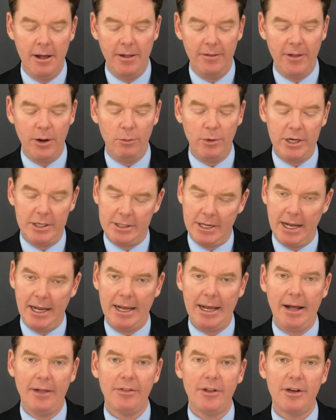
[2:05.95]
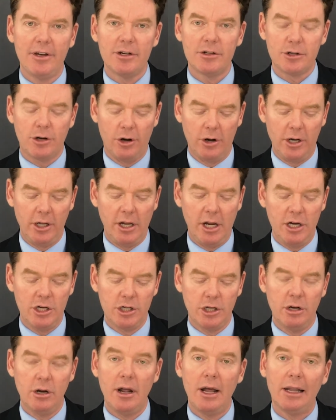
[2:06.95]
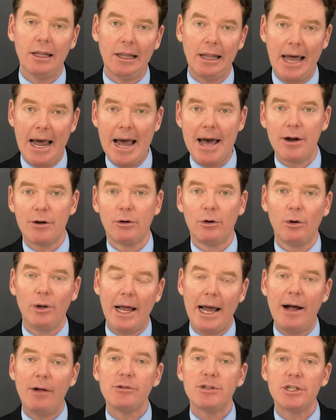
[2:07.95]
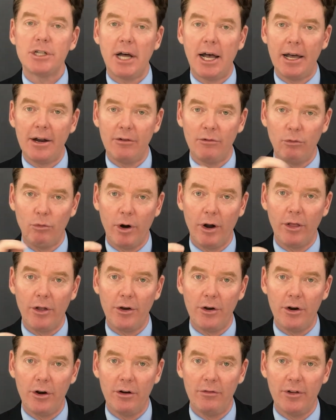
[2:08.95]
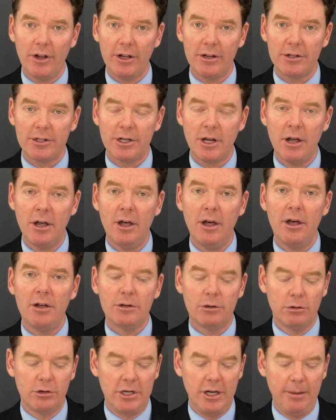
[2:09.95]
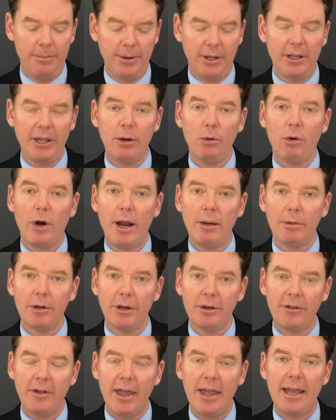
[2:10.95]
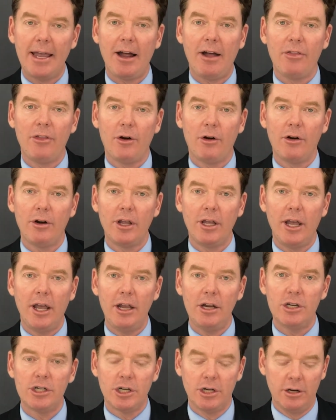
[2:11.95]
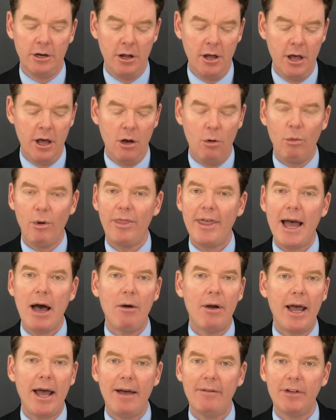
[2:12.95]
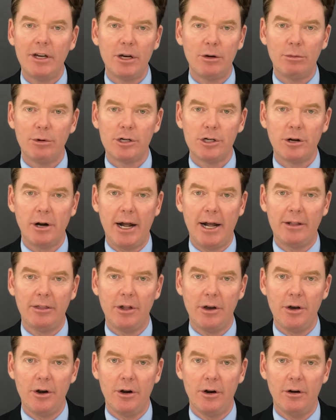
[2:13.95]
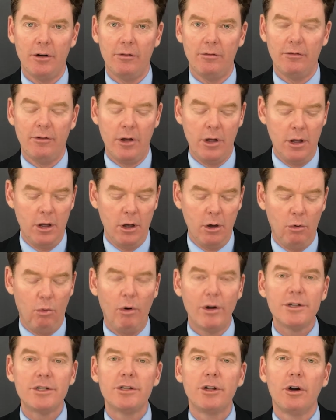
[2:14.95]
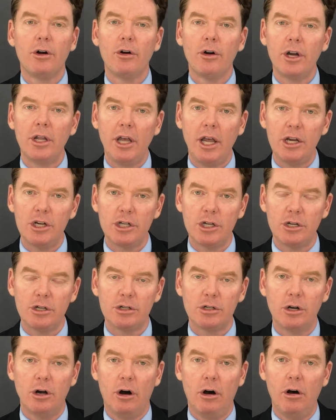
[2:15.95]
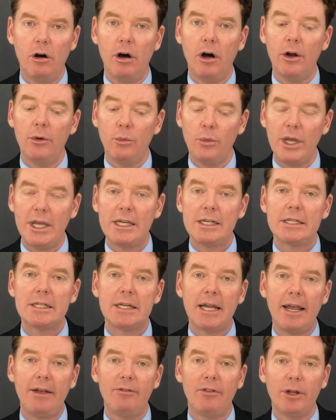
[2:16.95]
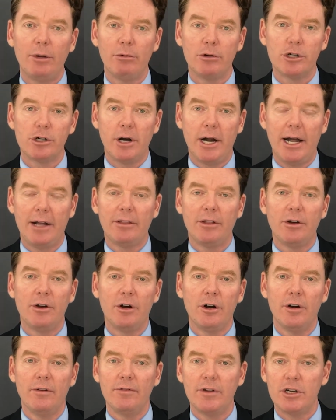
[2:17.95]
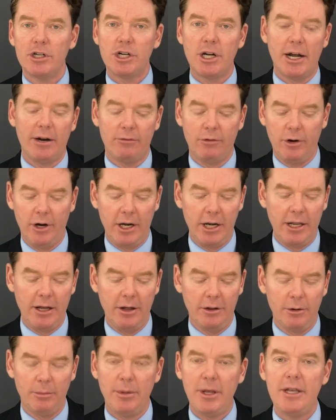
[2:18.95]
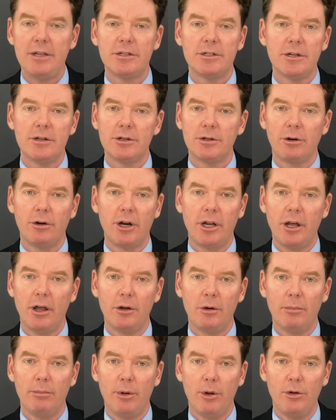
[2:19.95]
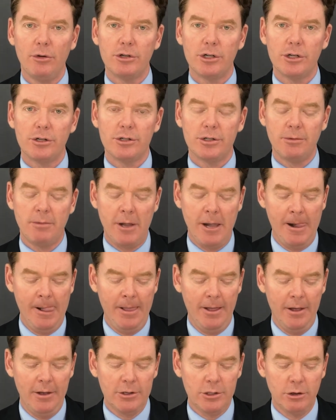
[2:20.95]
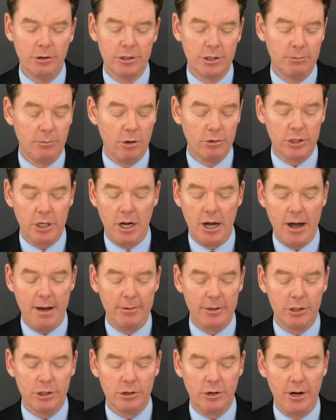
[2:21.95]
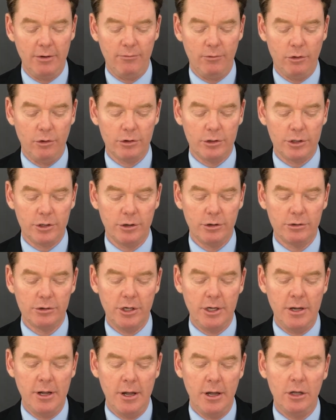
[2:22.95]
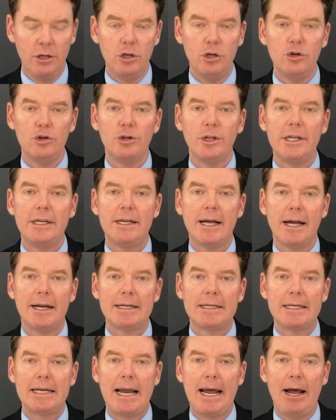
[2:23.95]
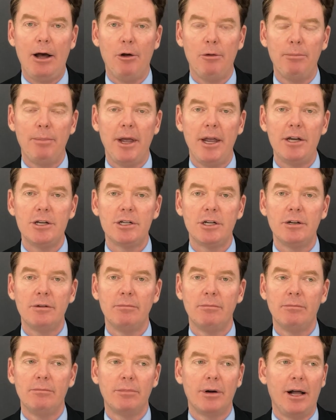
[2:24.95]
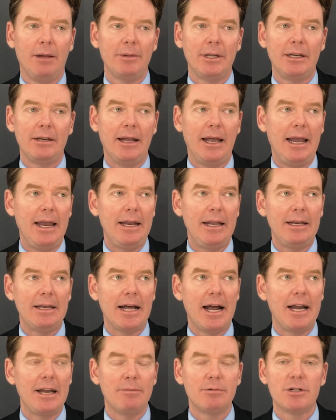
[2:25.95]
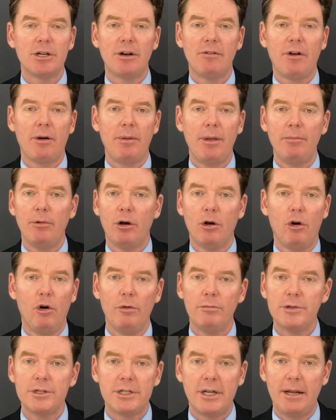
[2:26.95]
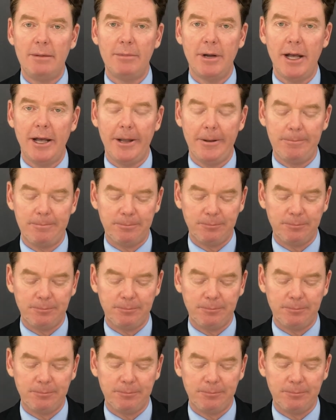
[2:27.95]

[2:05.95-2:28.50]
Then we take out the disc herniation lateral outside of where the nerve is. So typically we're able to take out the herniation without having to retract the nerve. Once the herniation is gone, we can safely retract the nerve to check for any other pieces or any other bulges. So it's the most common straightforward surgery, usually done as an outpatient. Probably 80-90% of our people go home the same day.